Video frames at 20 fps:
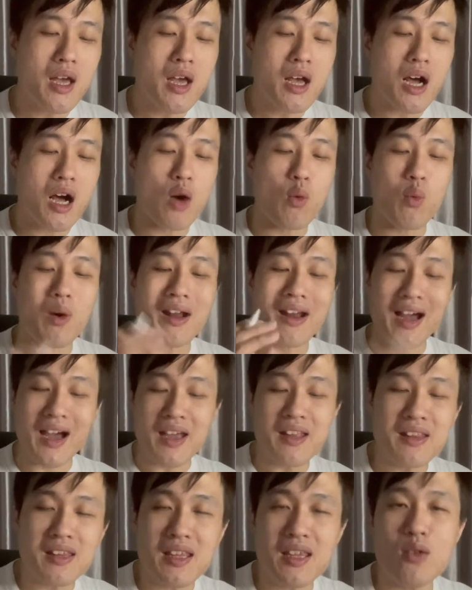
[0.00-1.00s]
What I
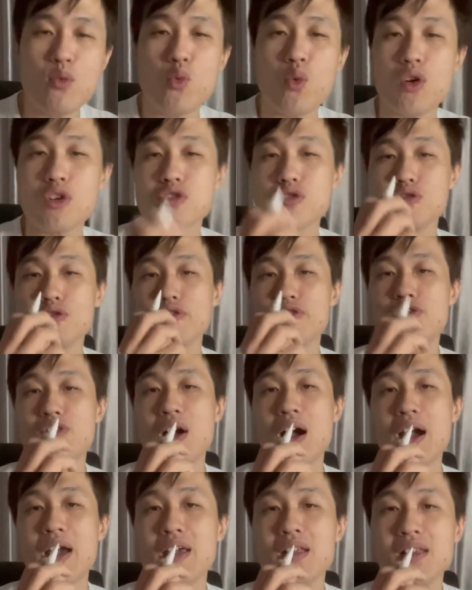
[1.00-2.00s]
did was to
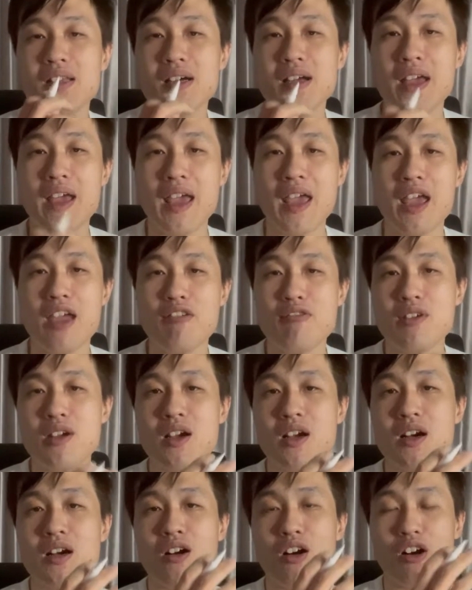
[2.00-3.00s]
find the area
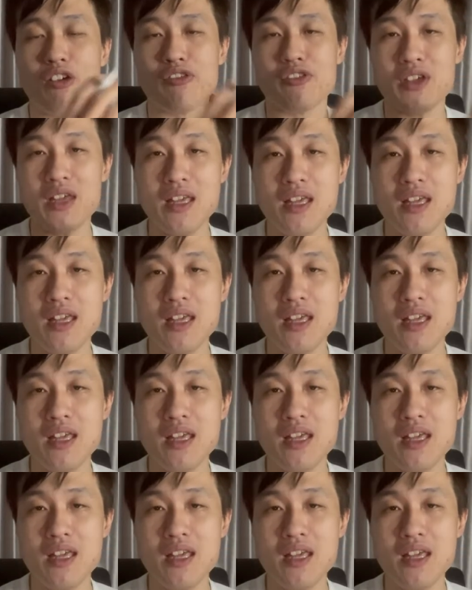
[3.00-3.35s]
of